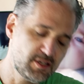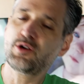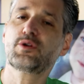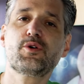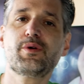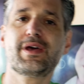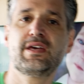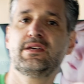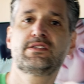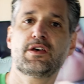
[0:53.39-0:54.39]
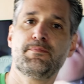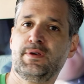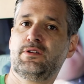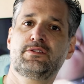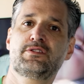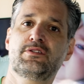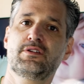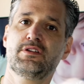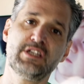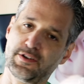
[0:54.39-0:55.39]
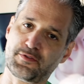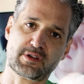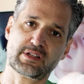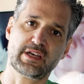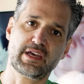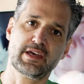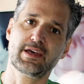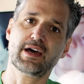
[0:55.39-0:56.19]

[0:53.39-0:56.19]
Diono is built differently.